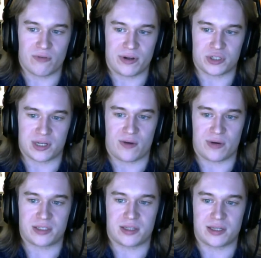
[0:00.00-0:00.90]
originally I
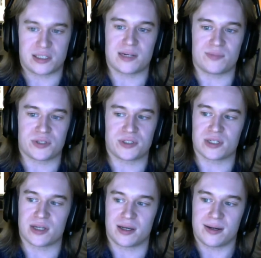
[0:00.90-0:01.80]
went into this and I'm just
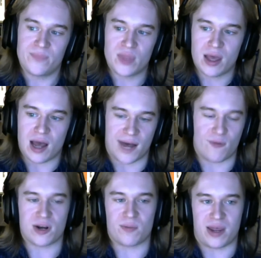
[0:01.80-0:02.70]
like, I
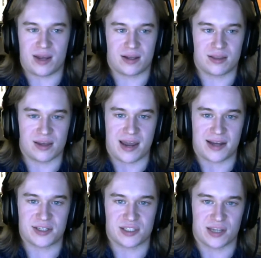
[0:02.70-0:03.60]
want to make the
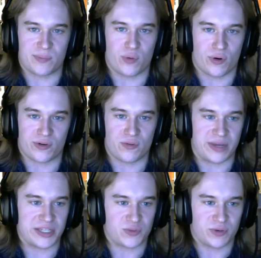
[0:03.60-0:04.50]
next like Portal
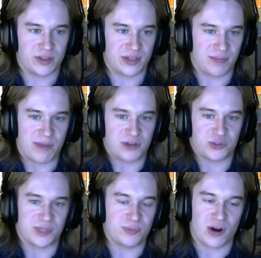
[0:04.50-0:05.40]
mixed with like
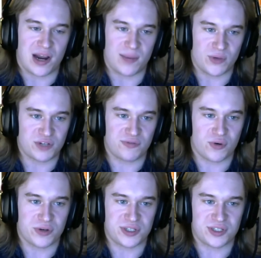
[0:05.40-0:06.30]
Metroid Prime, which of
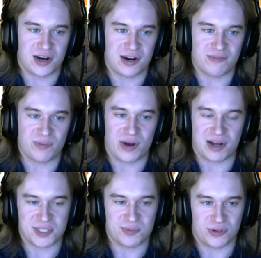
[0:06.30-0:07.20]
course is kind of
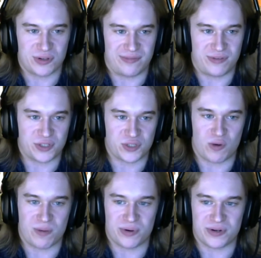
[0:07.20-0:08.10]
impossible if you're just
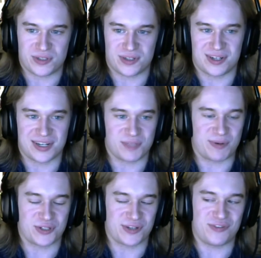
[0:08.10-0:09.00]
one person,
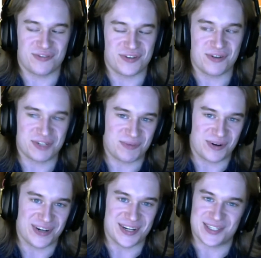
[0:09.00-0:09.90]
especially if you have no
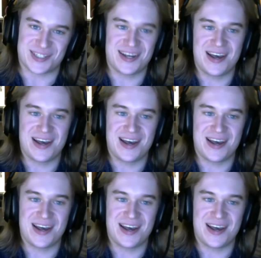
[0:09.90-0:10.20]
experience.